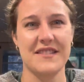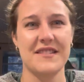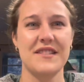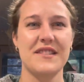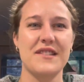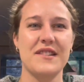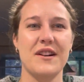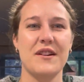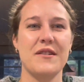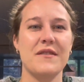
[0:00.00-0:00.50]

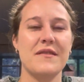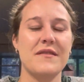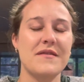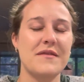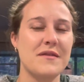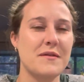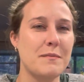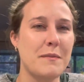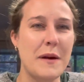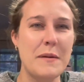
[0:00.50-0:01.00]
So
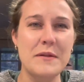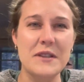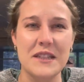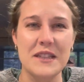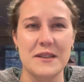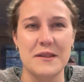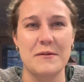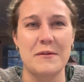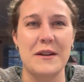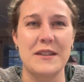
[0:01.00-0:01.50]
maybe she
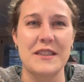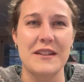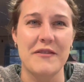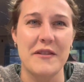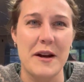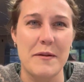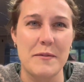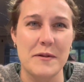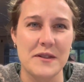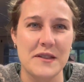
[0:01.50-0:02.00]
doesn't watch
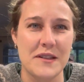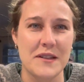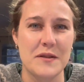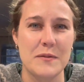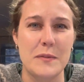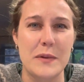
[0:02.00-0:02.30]
every episode,